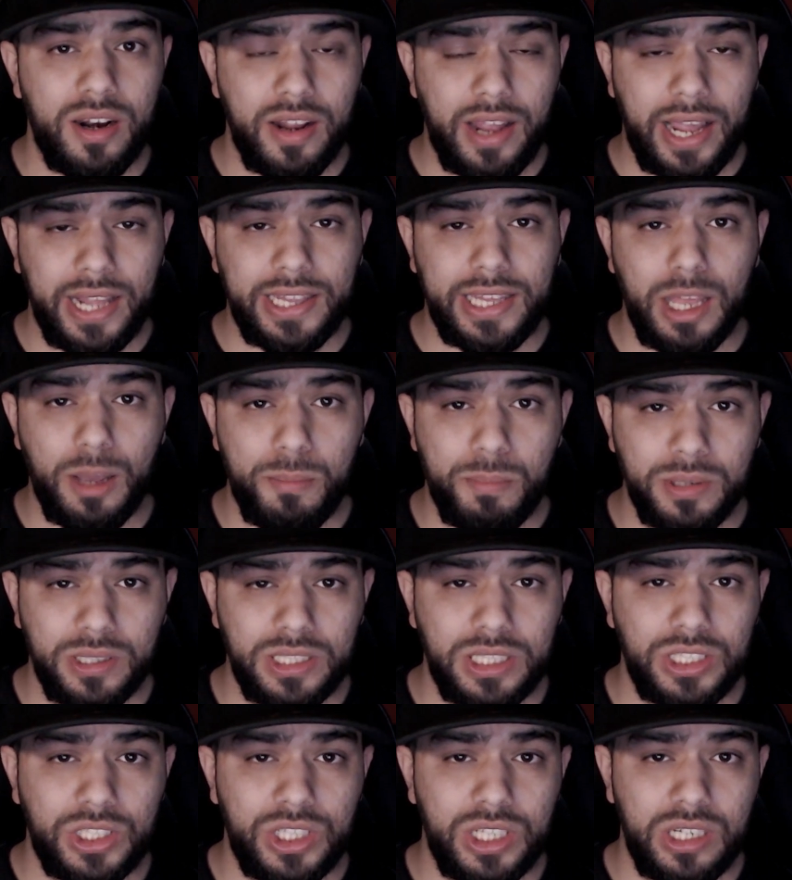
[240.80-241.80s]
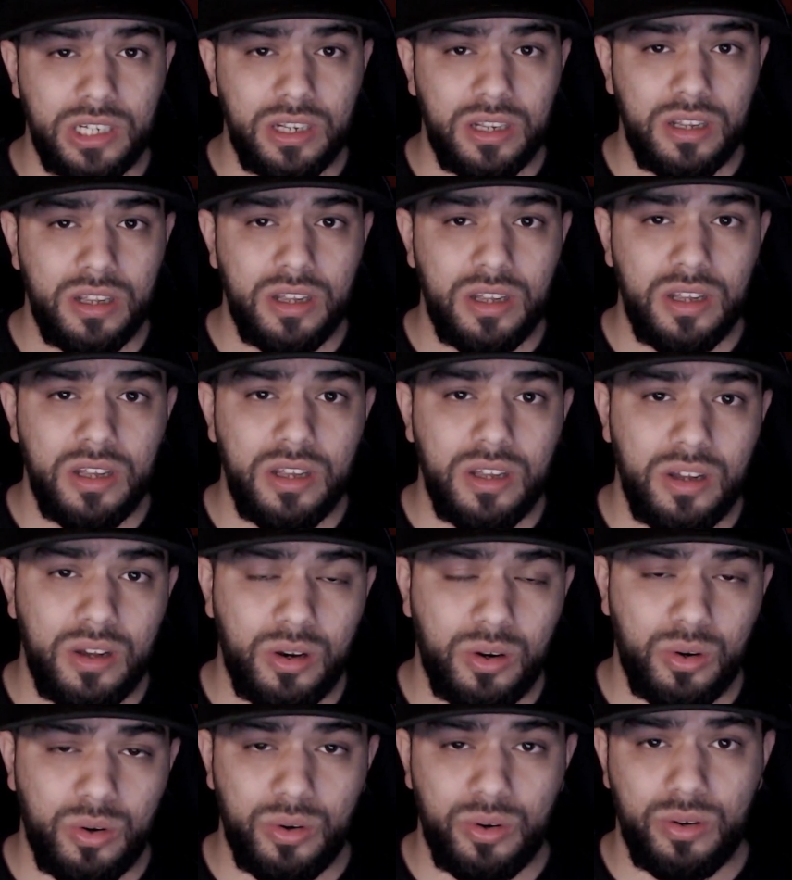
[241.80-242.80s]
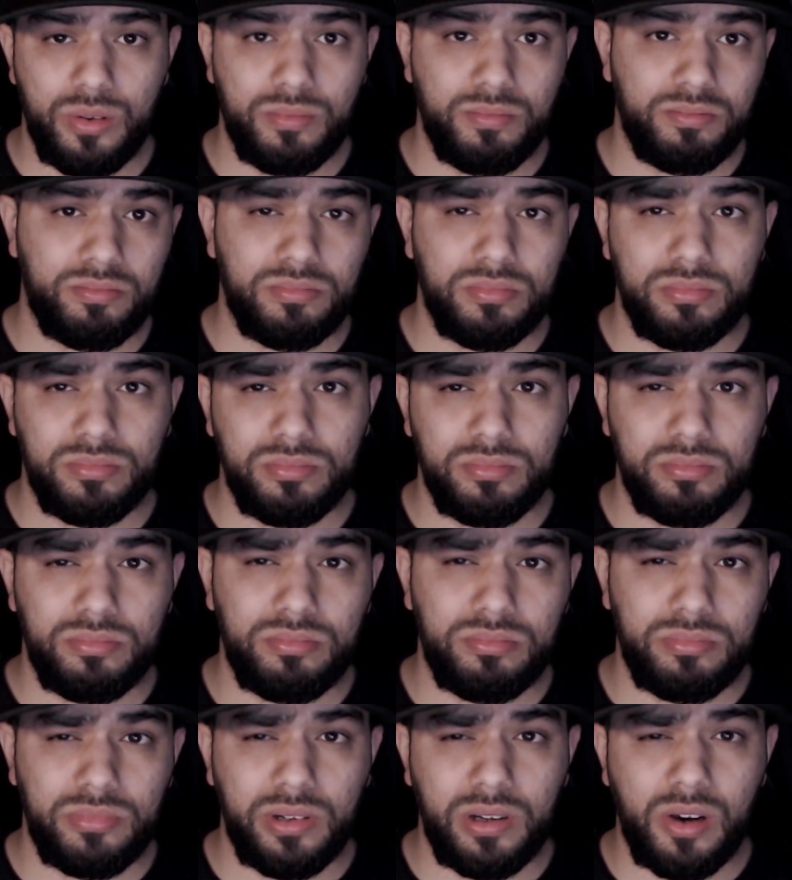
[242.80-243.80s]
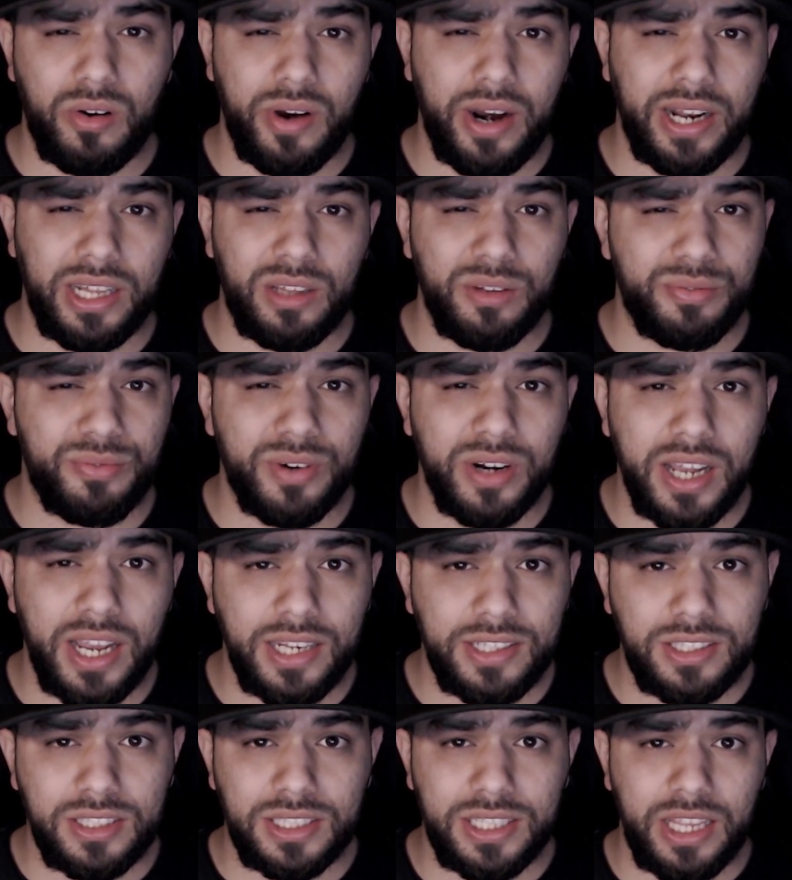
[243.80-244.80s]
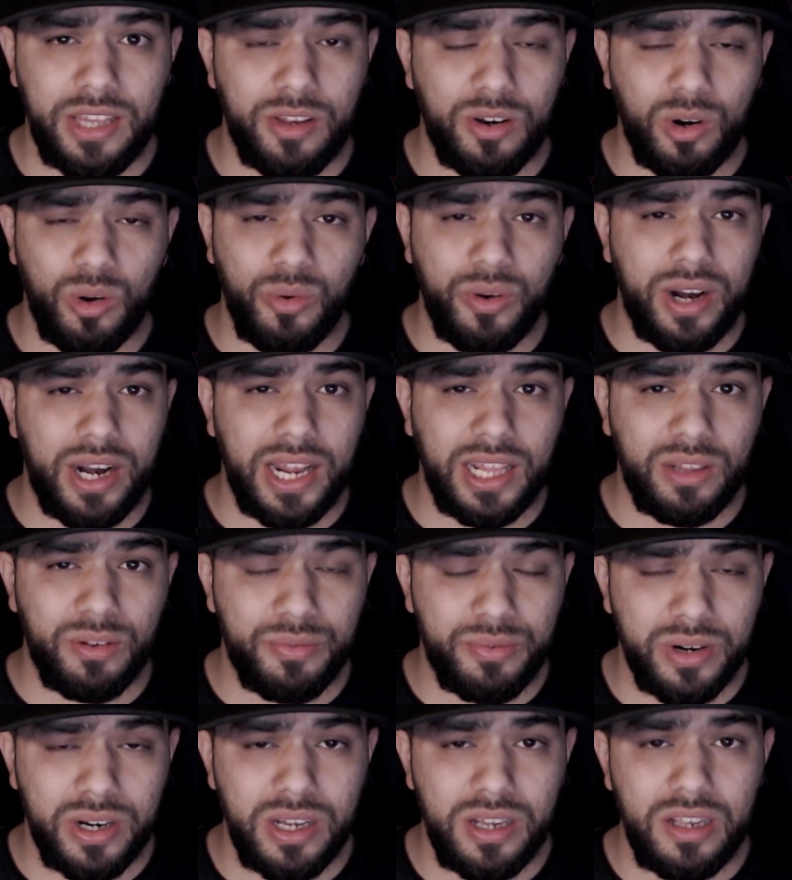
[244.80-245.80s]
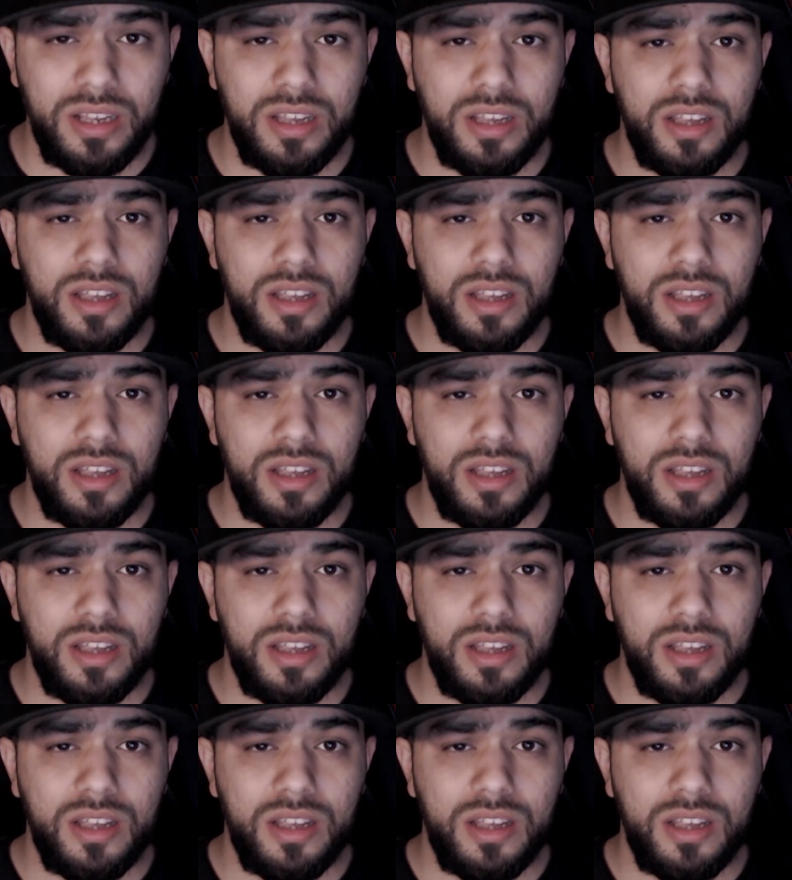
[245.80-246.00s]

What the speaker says: at that position. Or at the front, I should say they're loaded at the front.